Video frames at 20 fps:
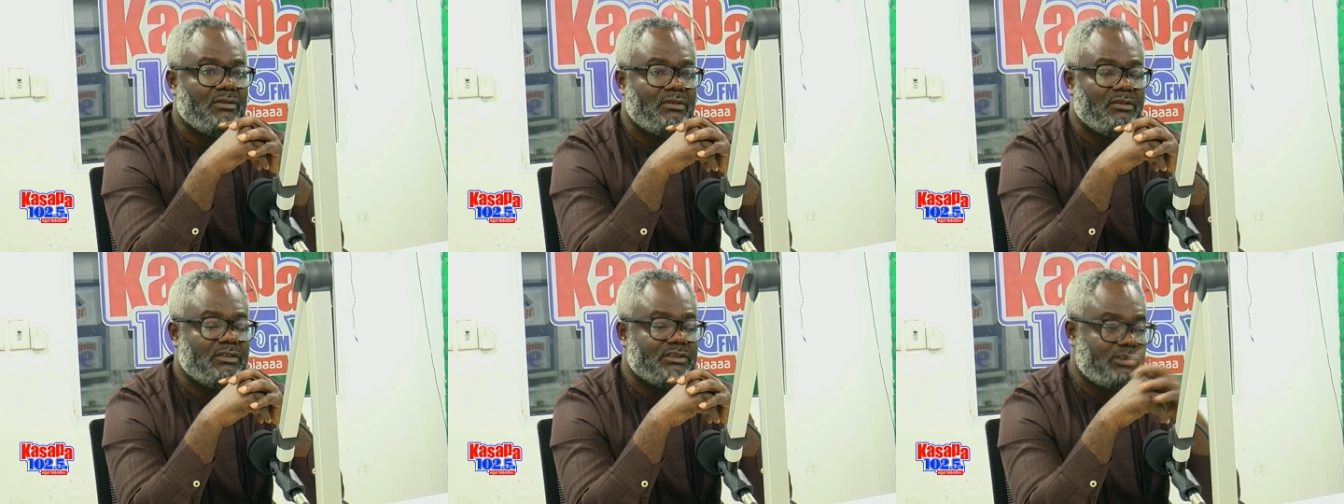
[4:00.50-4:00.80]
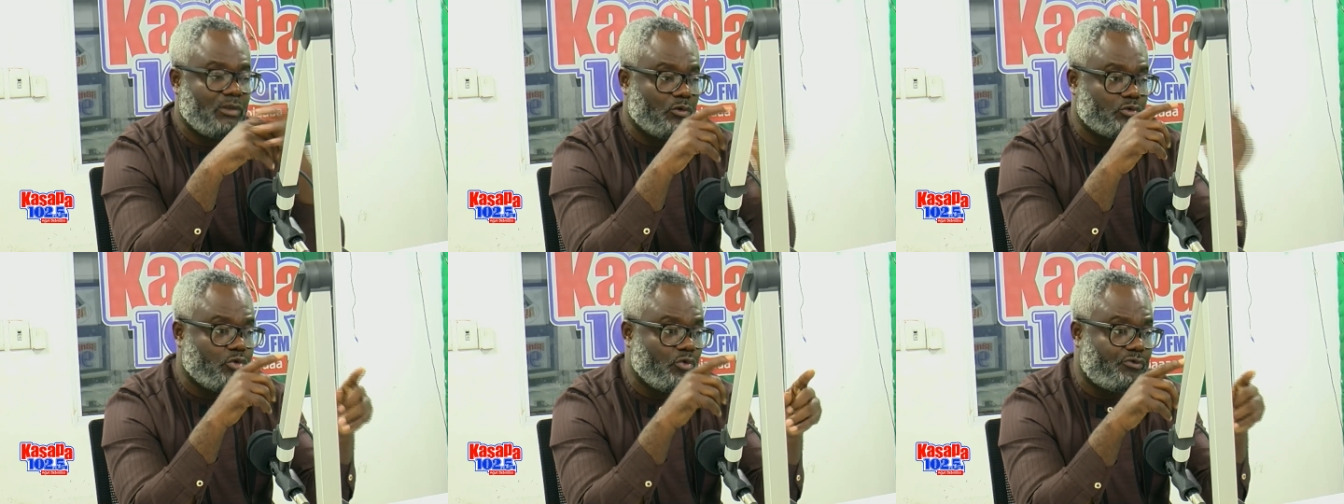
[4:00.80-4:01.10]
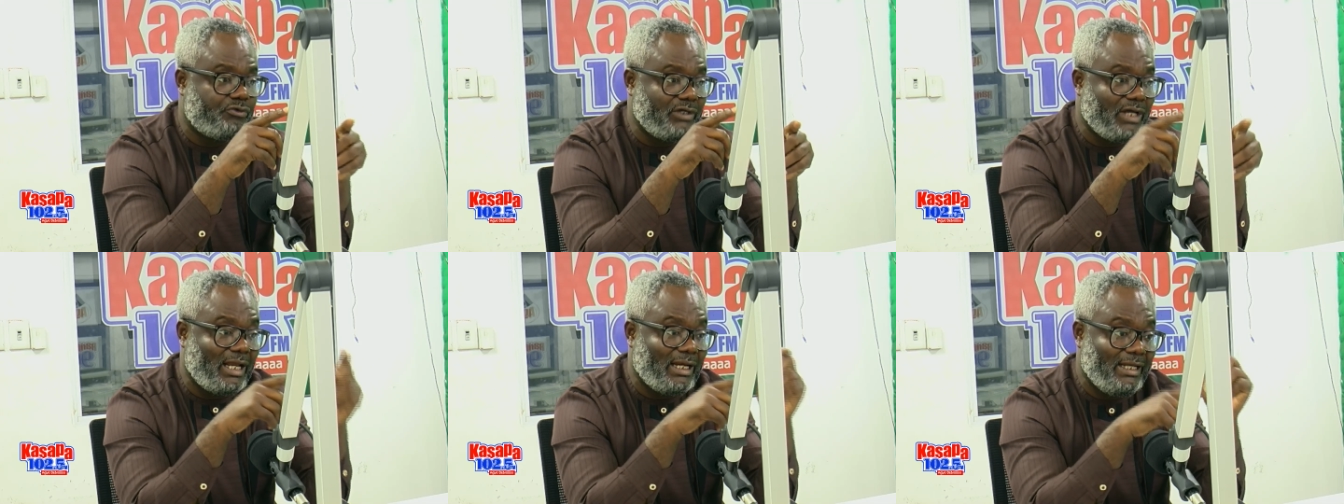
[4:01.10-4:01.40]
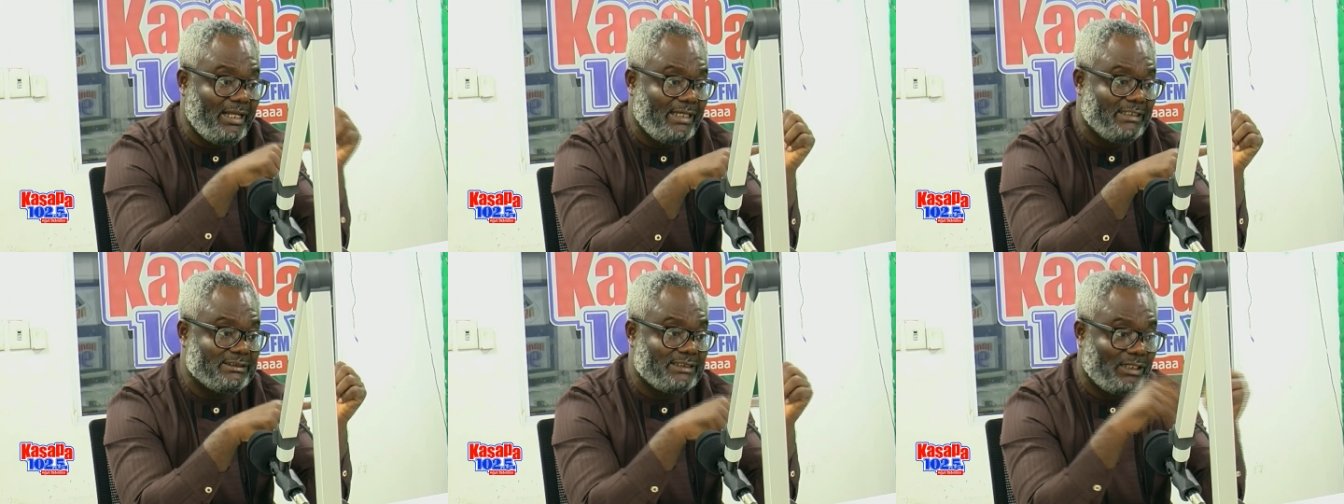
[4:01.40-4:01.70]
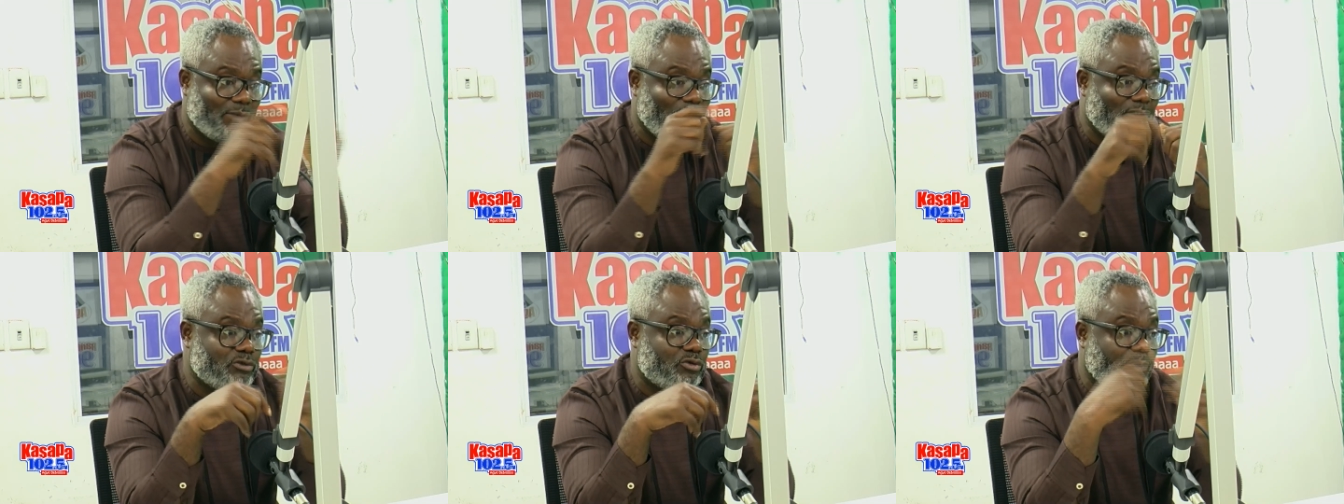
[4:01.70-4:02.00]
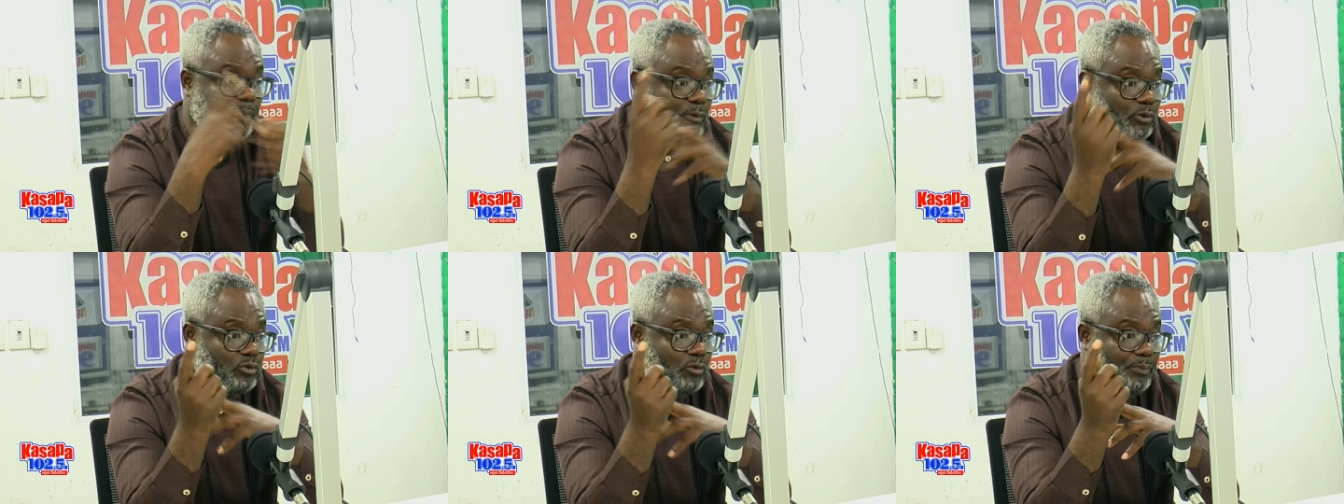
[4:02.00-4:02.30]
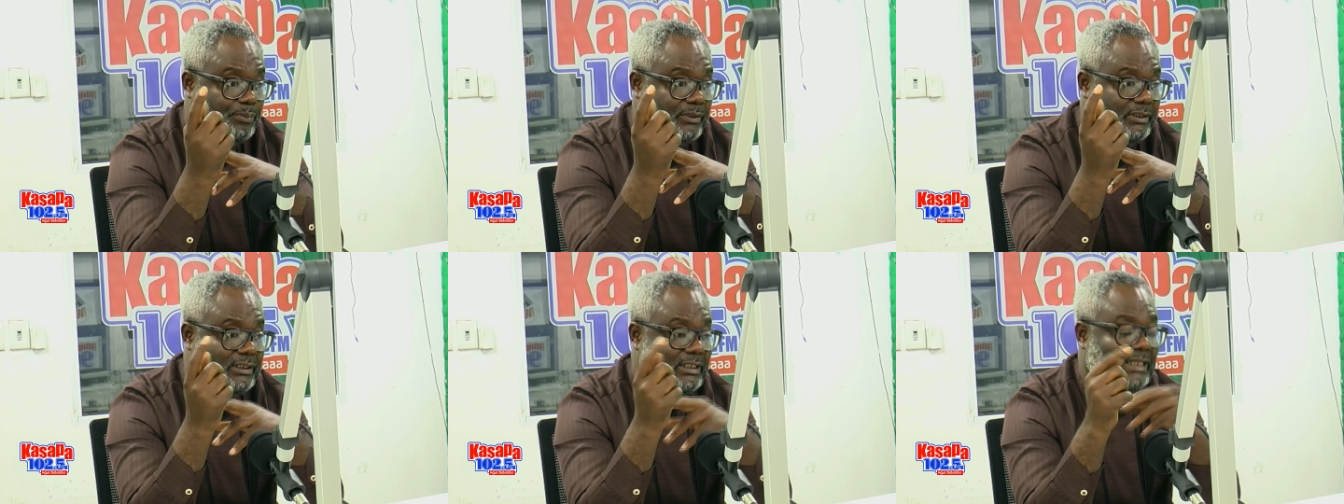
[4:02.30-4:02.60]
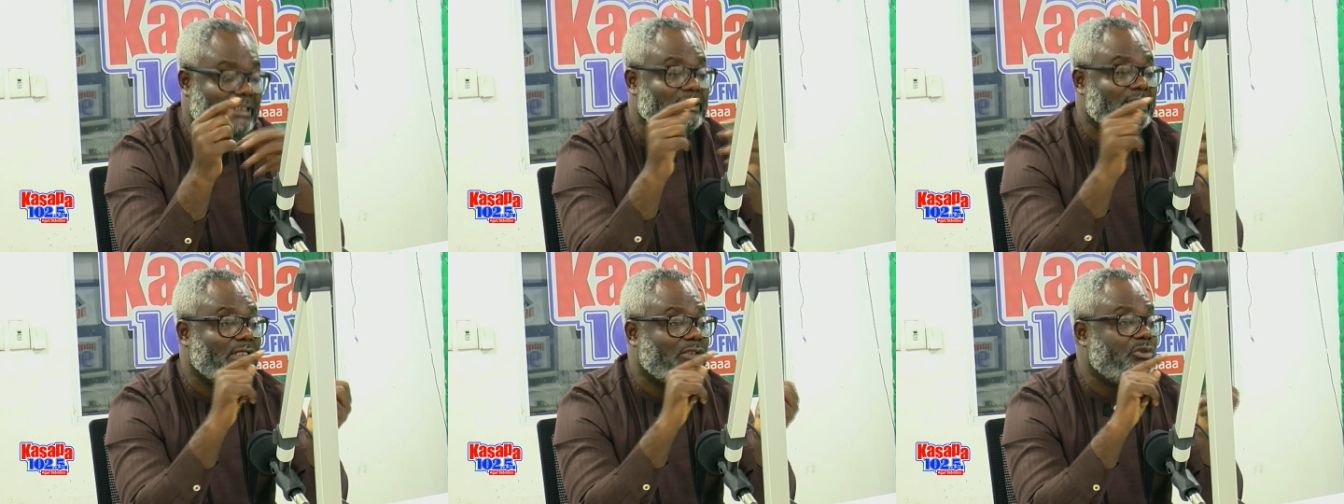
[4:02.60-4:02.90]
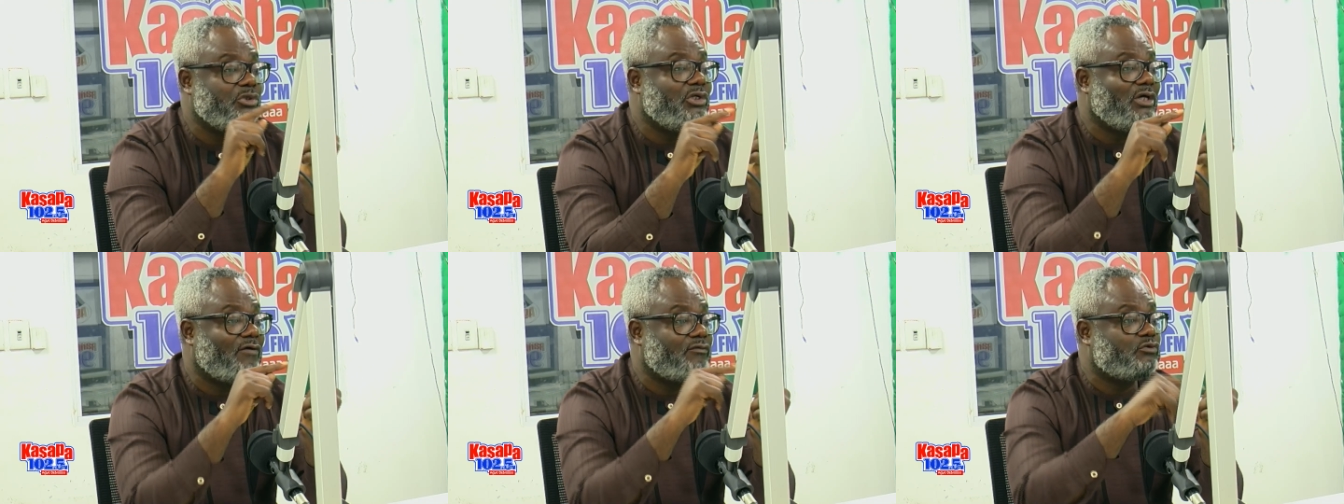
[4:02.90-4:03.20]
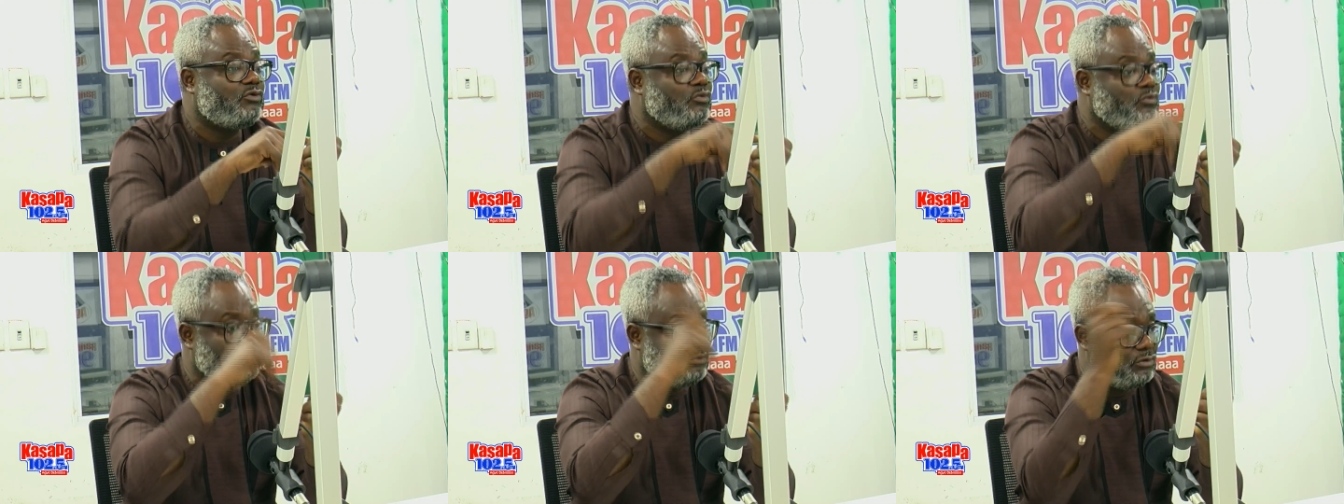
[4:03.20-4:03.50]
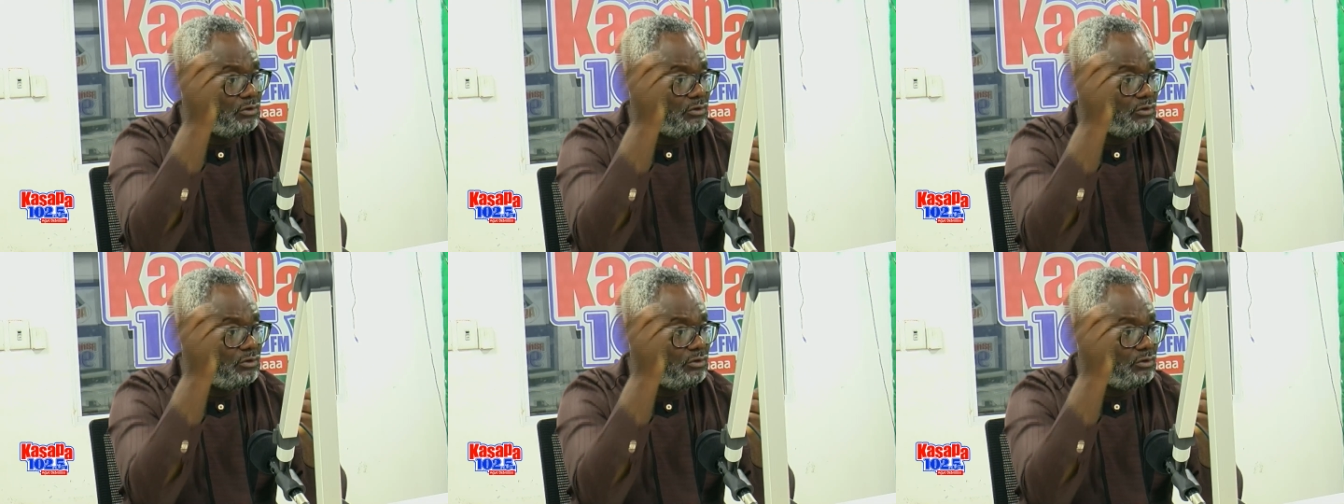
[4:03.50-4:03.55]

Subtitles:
So also you are less than what you're supposed to pay that, then you have to